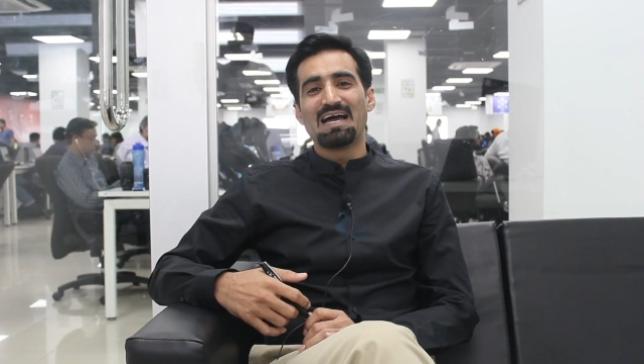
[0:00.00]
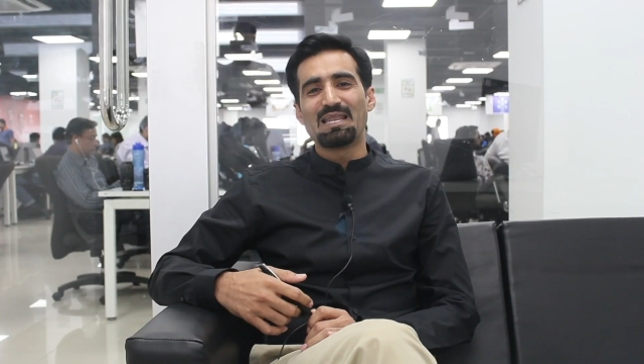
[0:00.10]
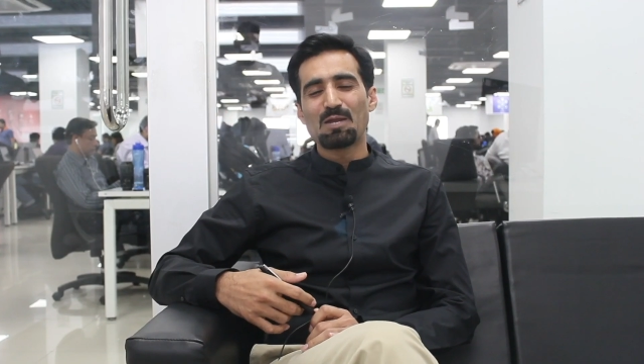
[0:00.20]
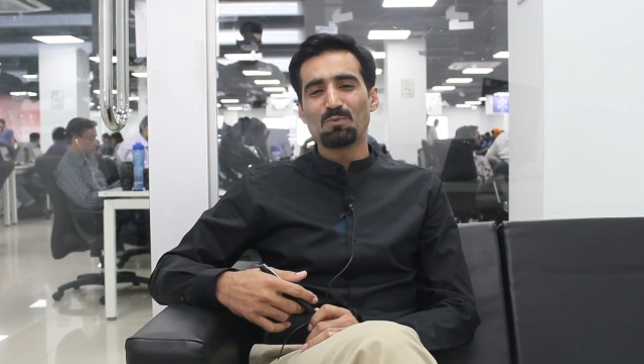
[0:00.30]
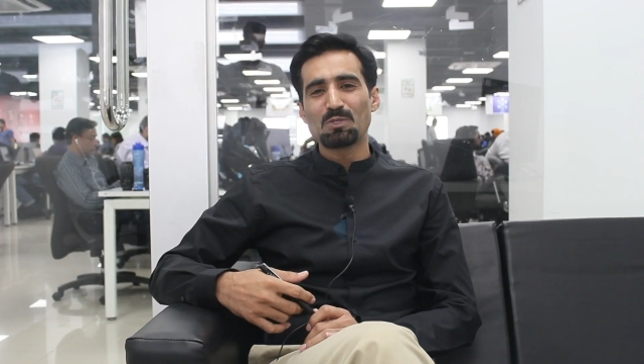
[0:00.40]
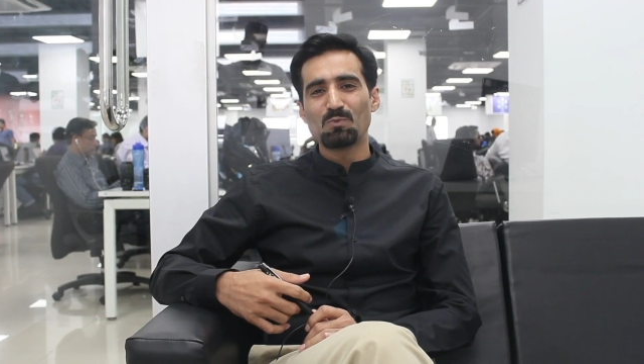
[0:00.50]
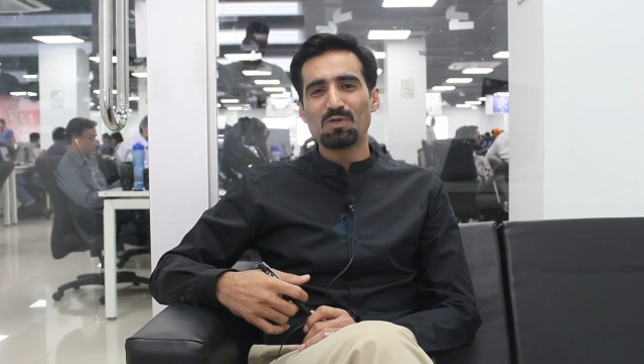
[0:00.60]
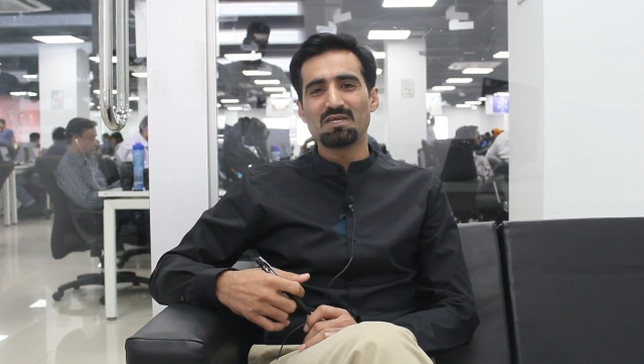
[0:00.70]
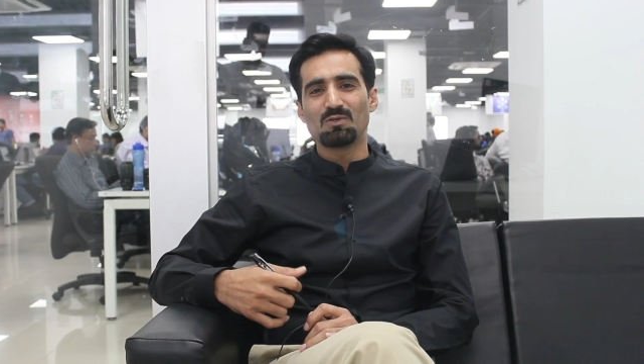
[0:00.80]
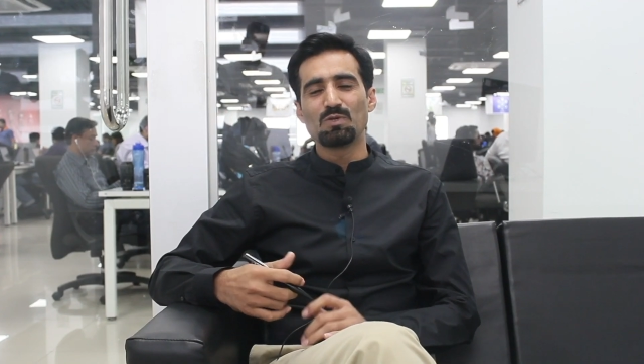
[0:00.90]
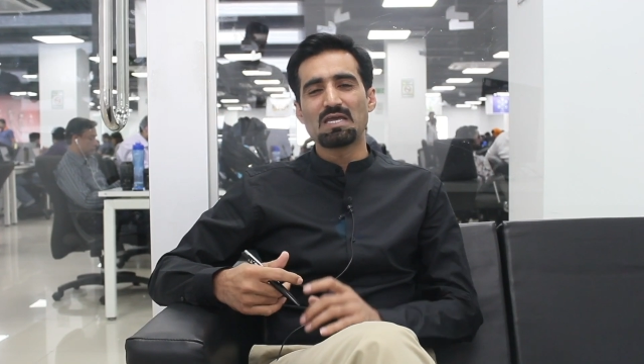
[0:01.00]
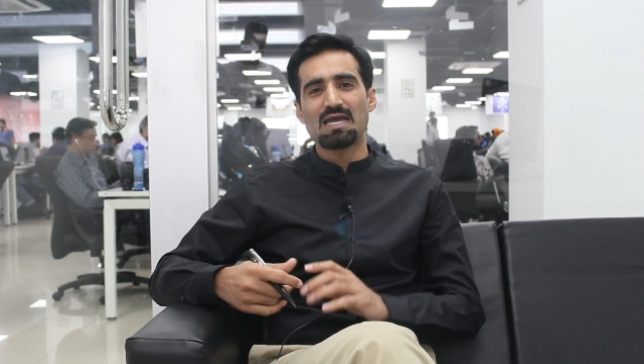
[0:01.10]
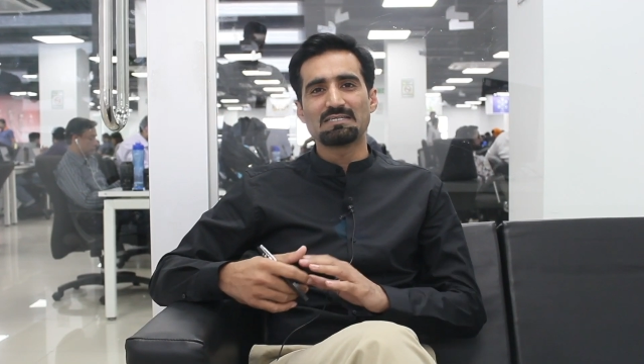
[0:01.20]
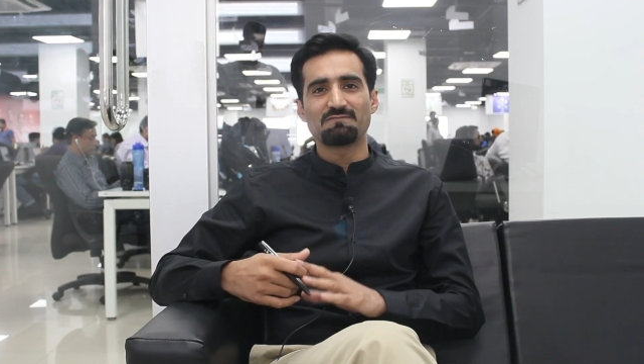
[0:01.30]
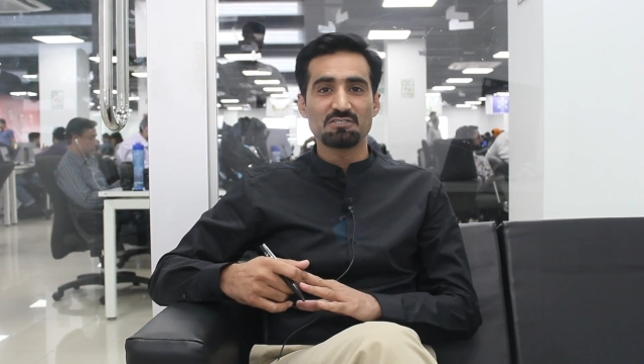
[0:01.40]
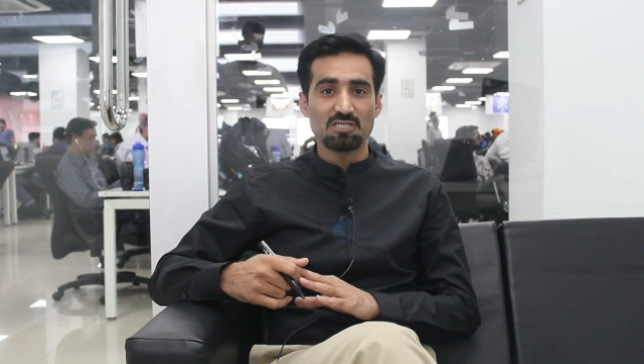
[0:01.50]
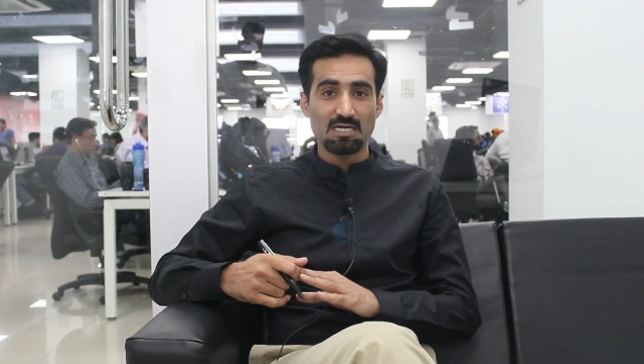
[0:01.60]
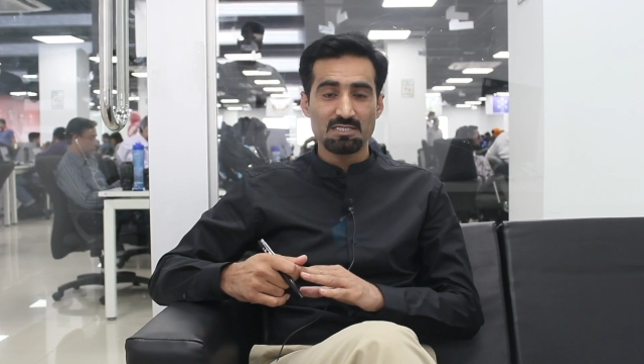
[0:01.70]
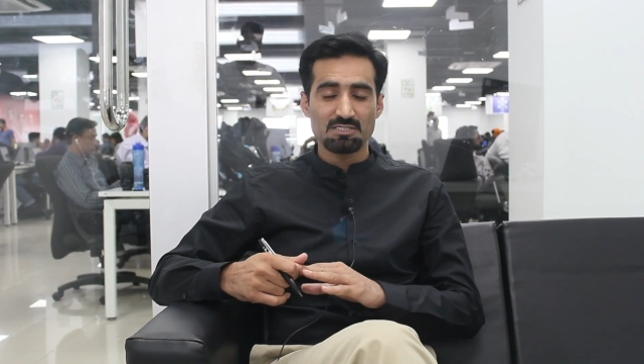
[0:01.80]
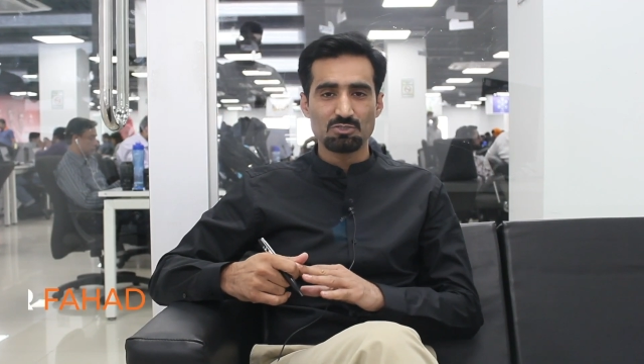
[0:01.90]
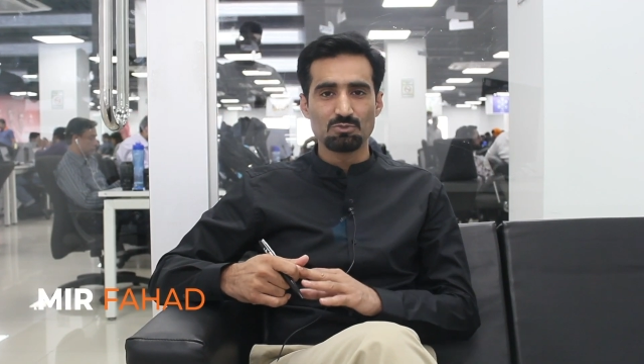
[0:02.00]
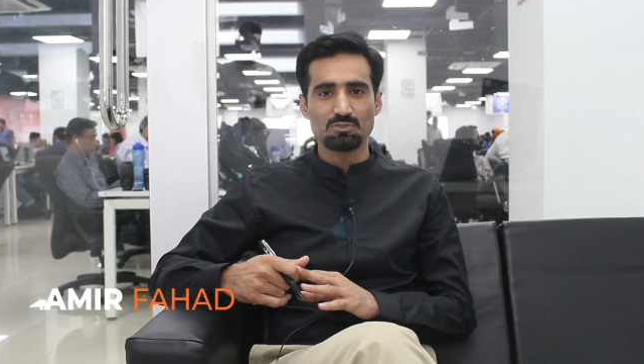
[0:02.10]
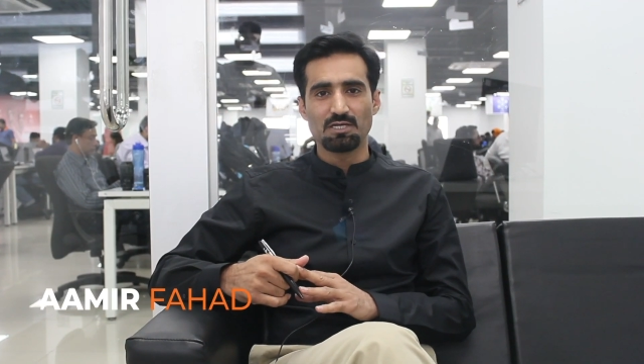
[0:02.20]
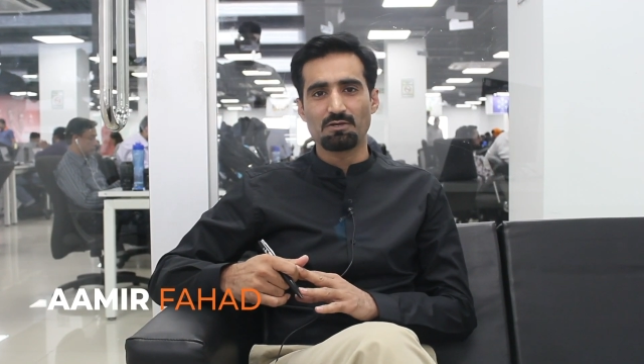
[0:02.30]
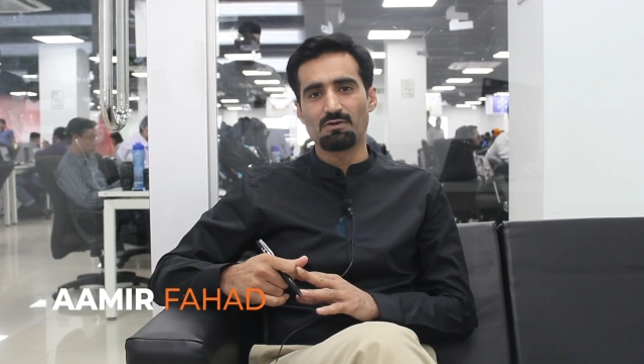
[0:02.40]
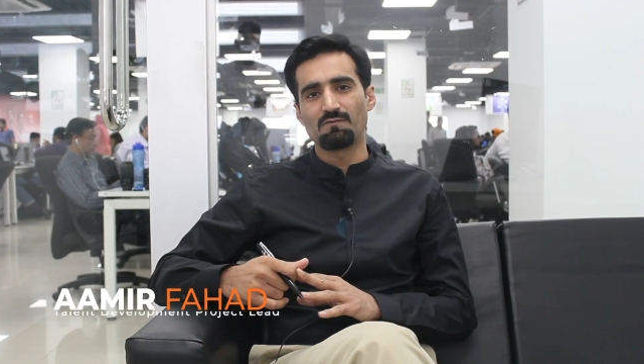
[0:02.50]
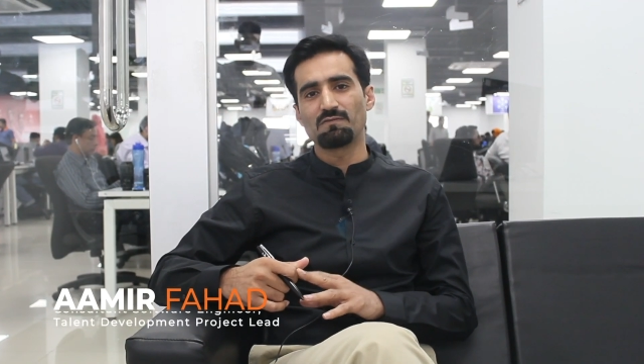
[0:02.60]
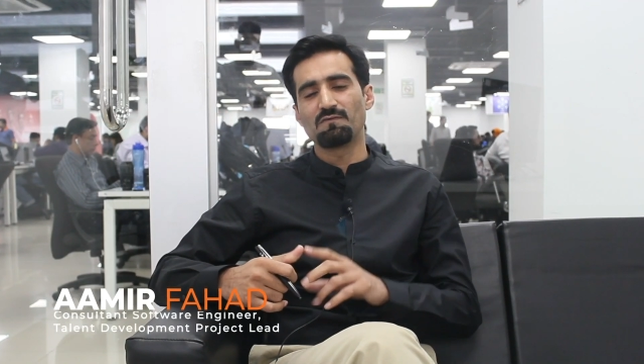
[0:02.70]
Aligned with the VN, we had different challenges to take care of.